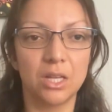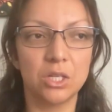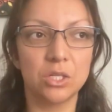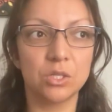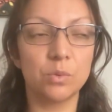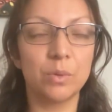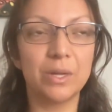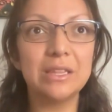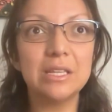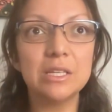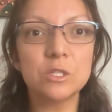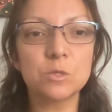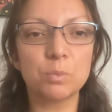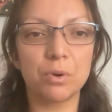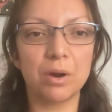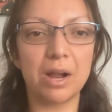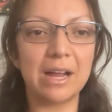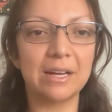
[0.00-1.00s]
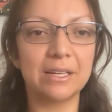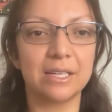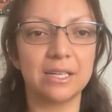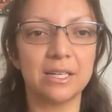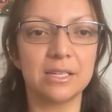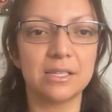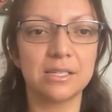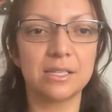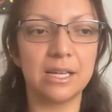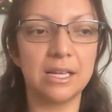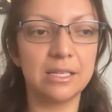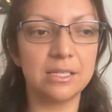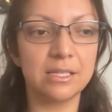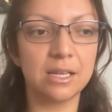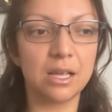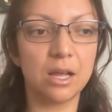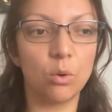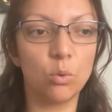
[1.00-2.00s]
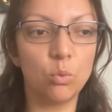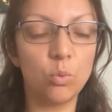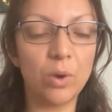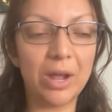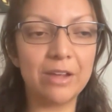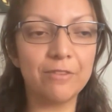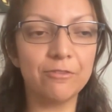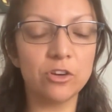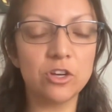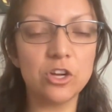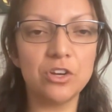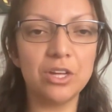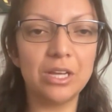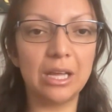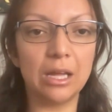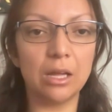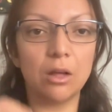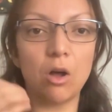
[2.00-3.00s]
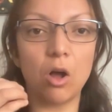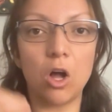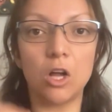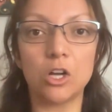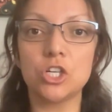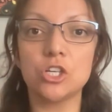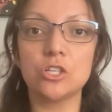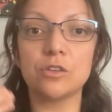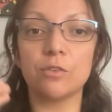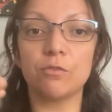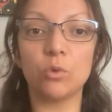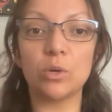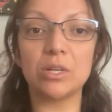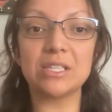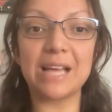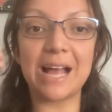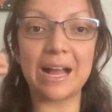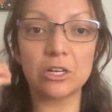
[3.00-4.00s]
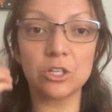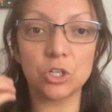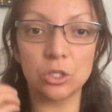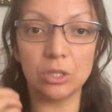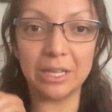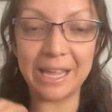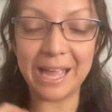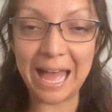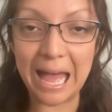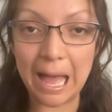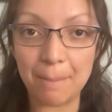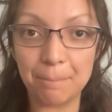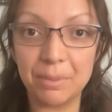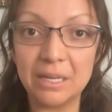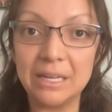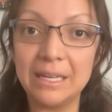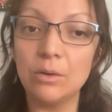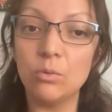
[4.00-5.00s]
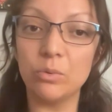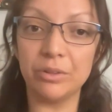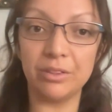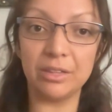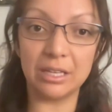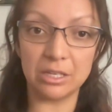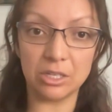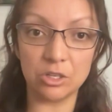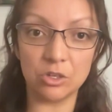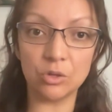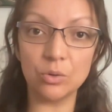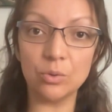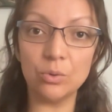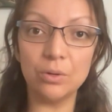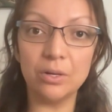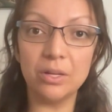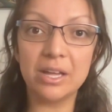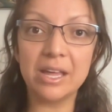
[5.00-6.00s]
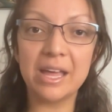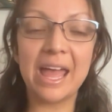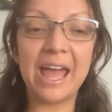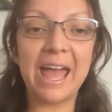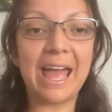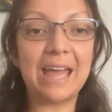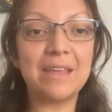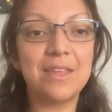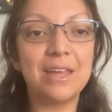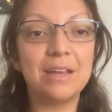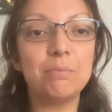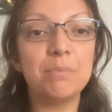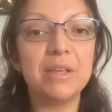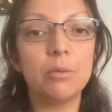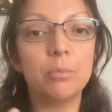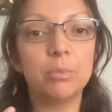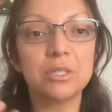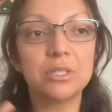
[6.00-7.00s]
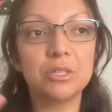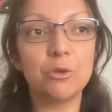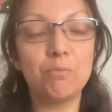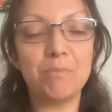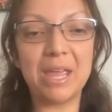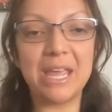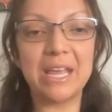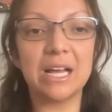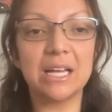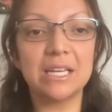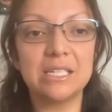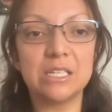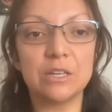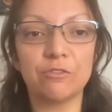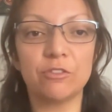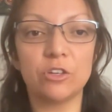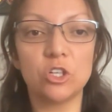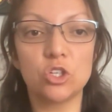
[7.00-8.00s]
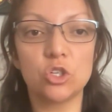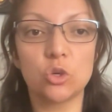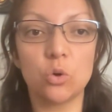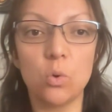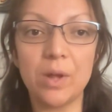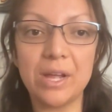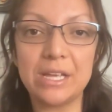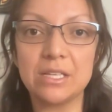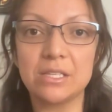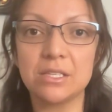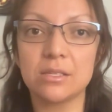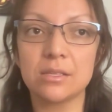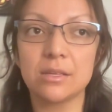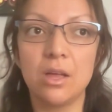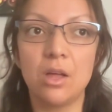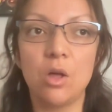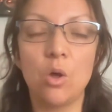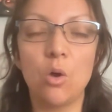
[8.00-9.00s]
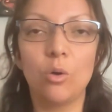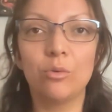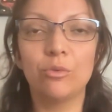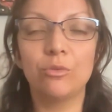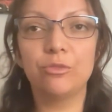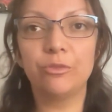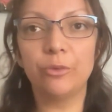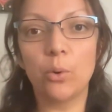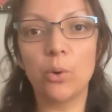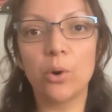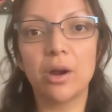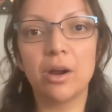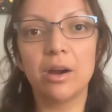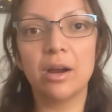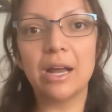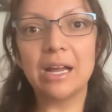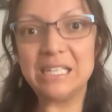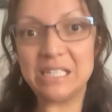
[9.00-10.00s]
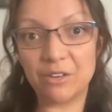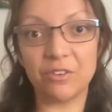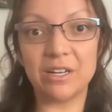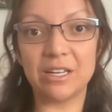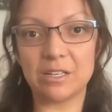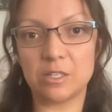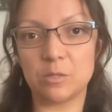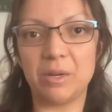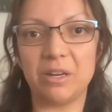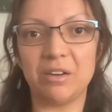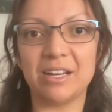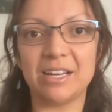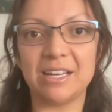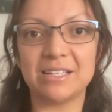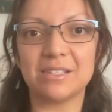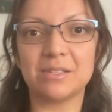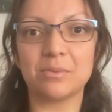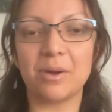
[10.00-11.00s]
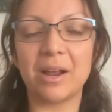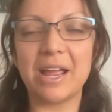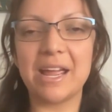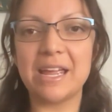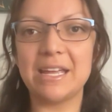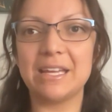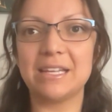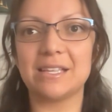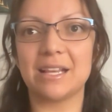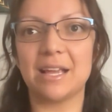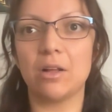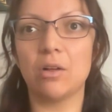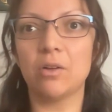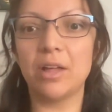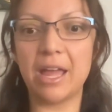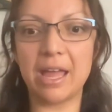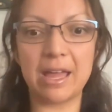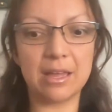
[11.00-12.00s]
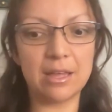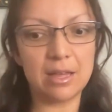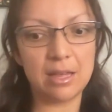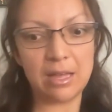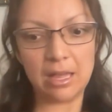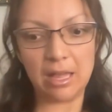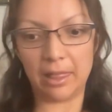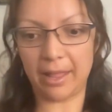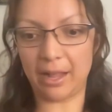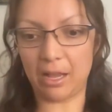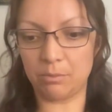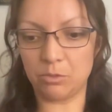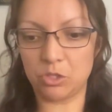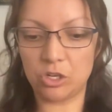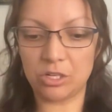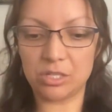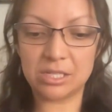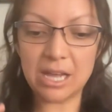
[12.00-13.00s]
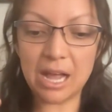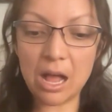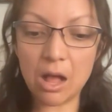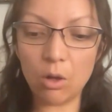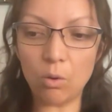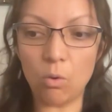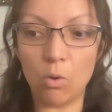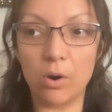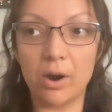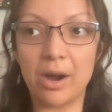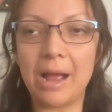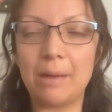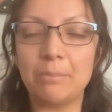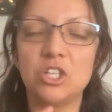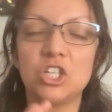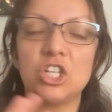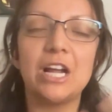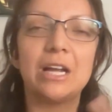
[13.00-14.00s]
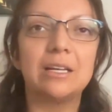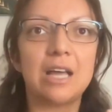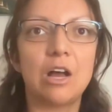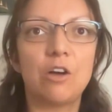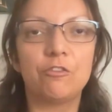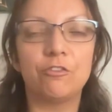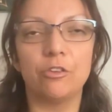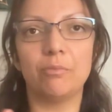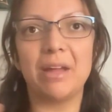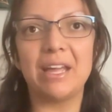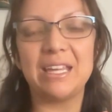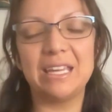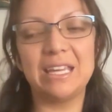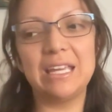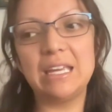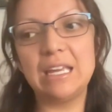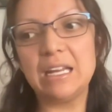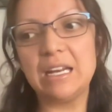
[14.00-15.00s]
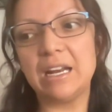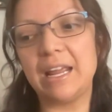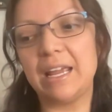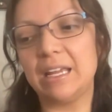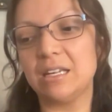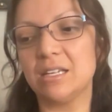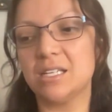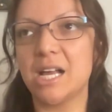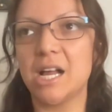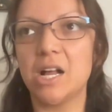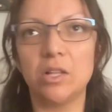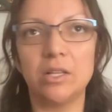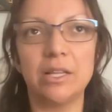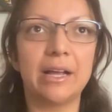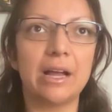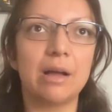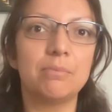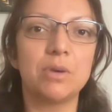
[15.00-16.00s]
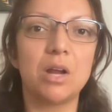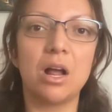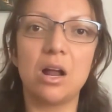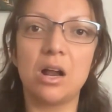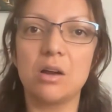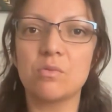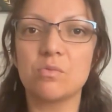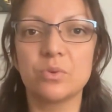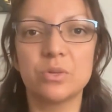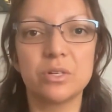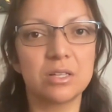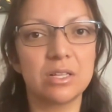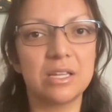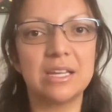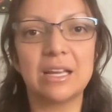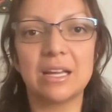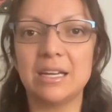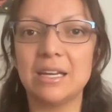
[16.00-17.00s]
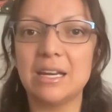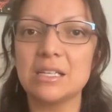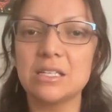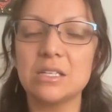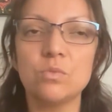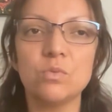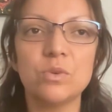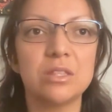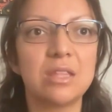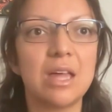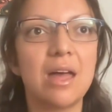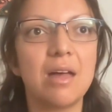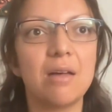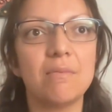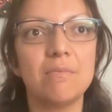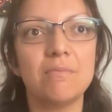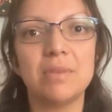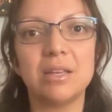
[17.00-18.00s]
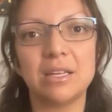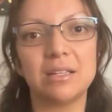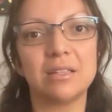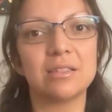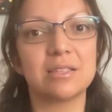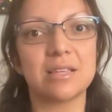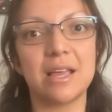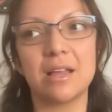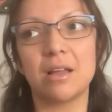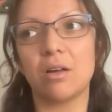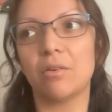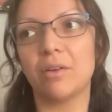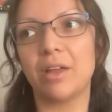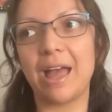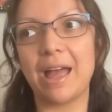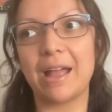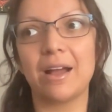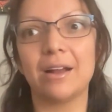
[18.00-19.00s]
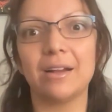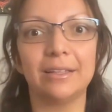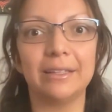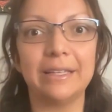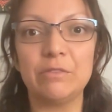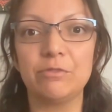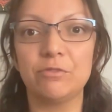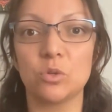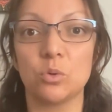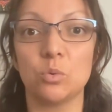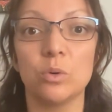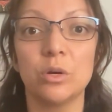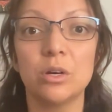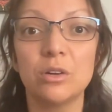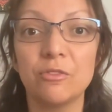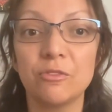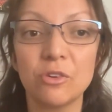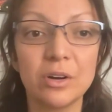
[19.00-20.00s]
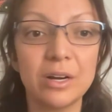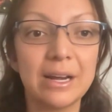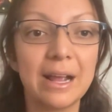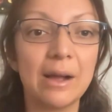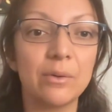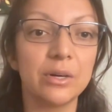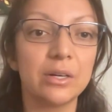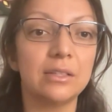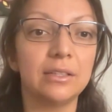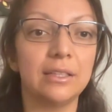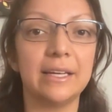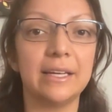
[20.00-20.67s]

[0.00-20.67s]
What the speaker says: So in this practice, it's a way for you to get conscious of what's actually happening within you and then be able to make a different choice for a different experience, right? It's okay, I'm stressed out or I'm checked out from my kid and I can tell I'm not really connecting with them. And it's okay, I got to leave to work for an hour.